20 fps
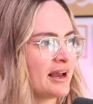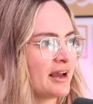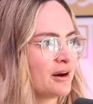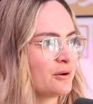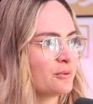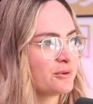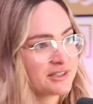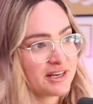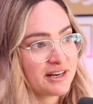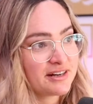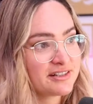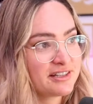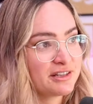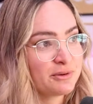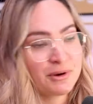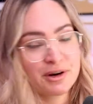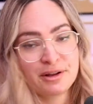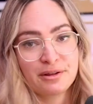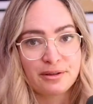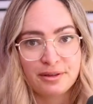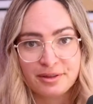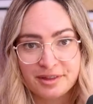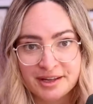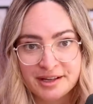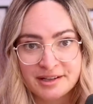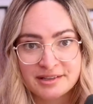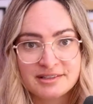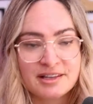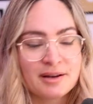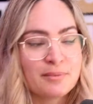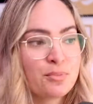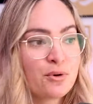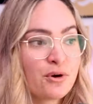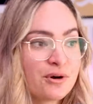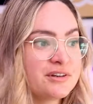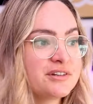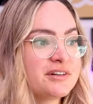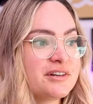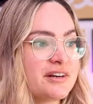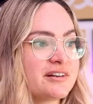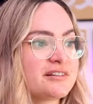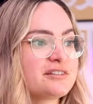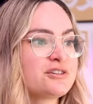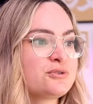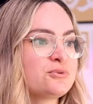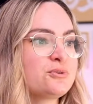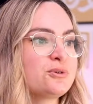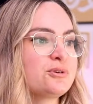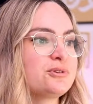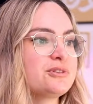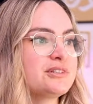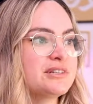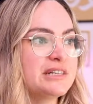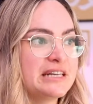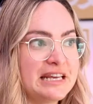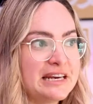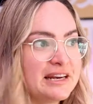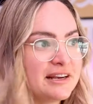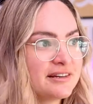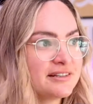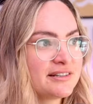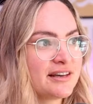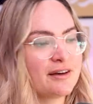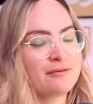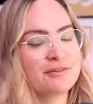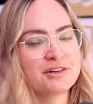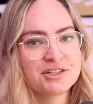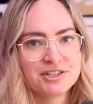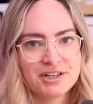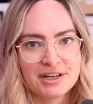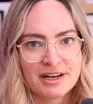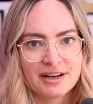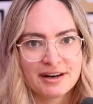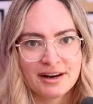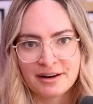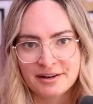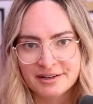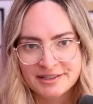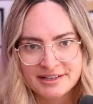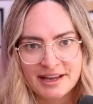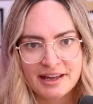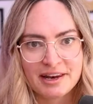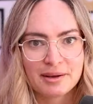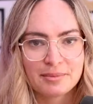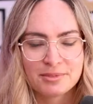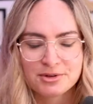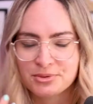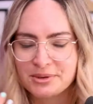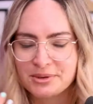and was actually one of the things that pointed us towards needing to have a shared understanding